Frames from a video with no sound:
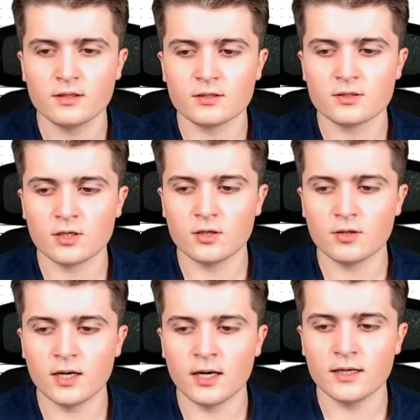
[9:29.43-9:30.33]

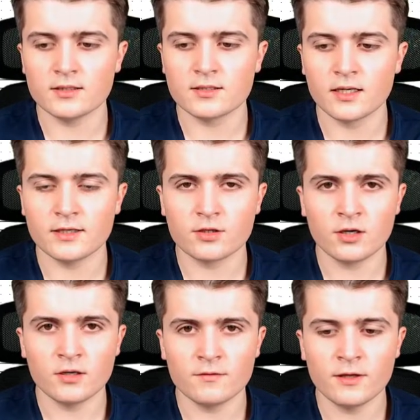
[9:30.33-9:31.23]
So I select
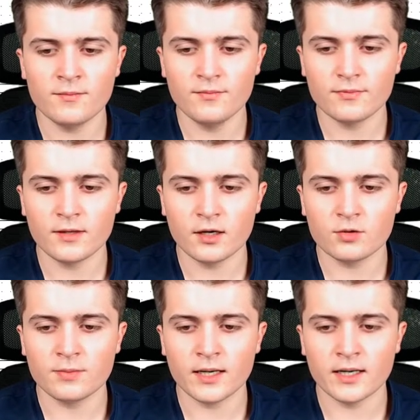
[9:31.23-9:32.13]
all of them now
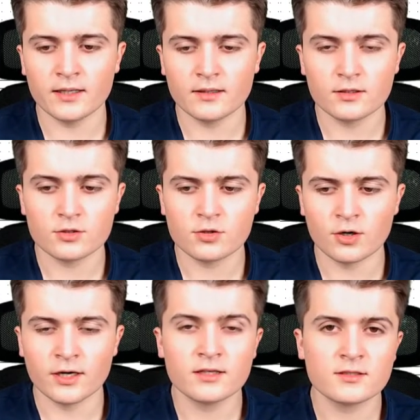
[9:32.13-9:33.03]
by
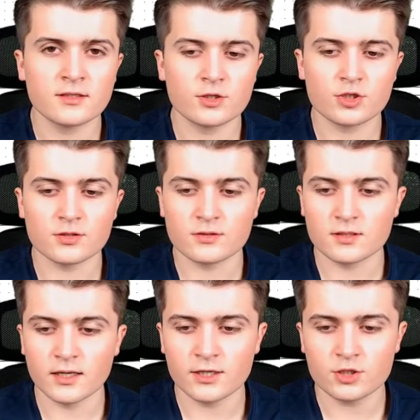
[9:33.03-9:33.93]
drawing such a
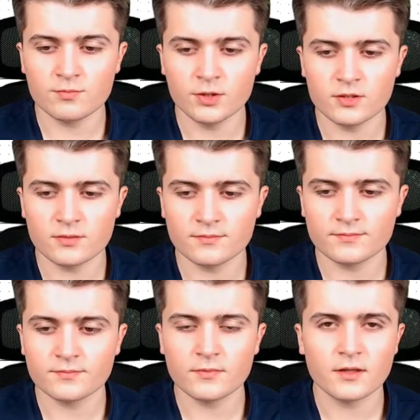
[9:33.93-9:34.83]
selection box.
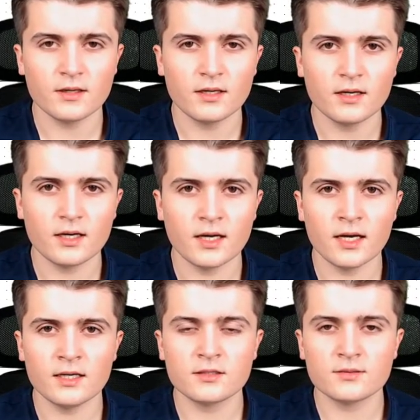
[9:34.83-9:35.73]

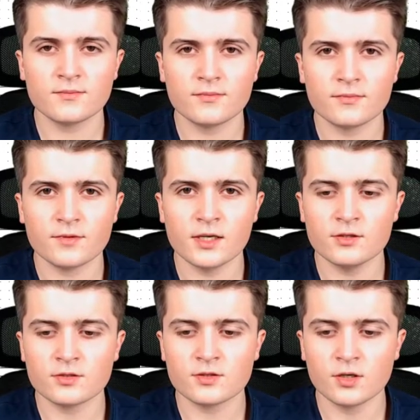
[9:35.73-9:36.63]
And here
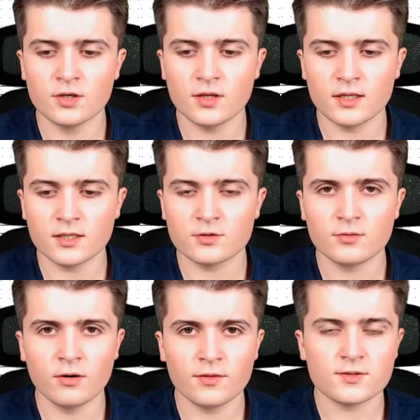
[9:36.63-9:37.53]
you saw that I
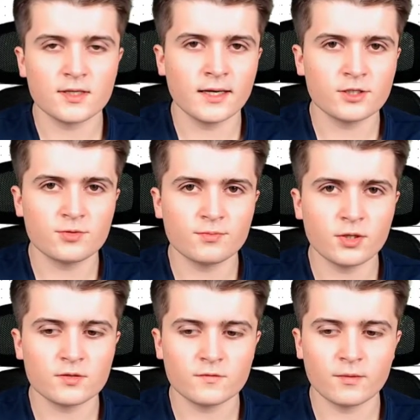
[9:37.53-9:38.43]
draw the selection
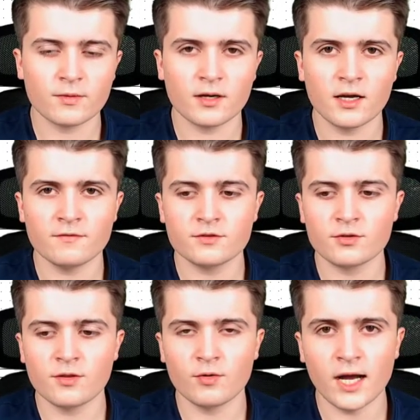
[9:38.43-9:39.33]
box from the left
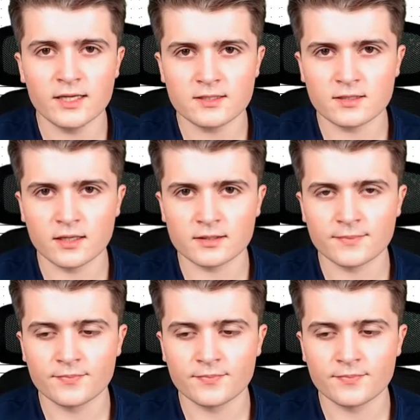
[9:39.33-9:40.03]
to the right side.